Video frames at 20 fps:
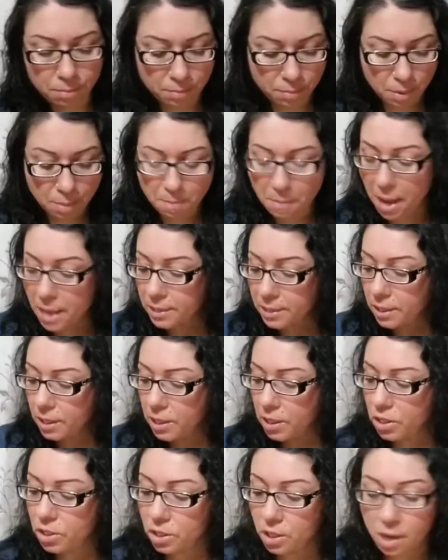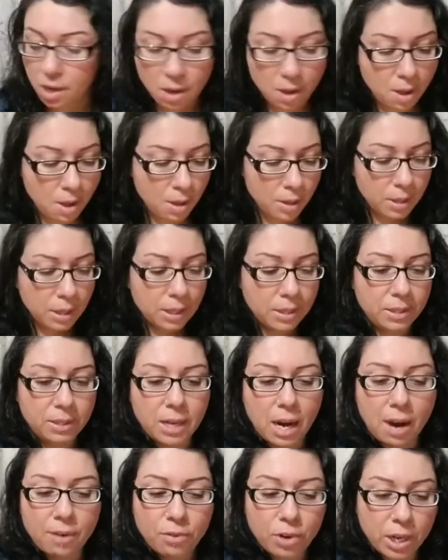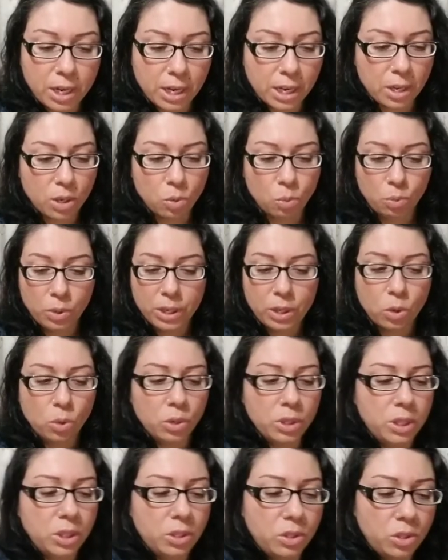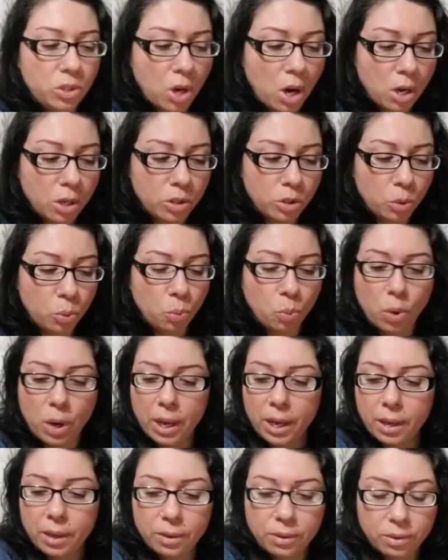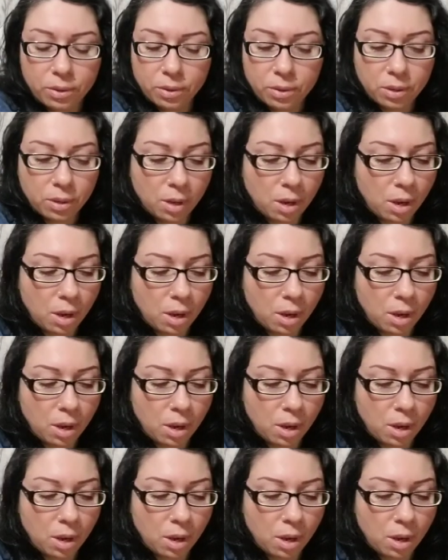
message. Let's dive right in. We are going to start with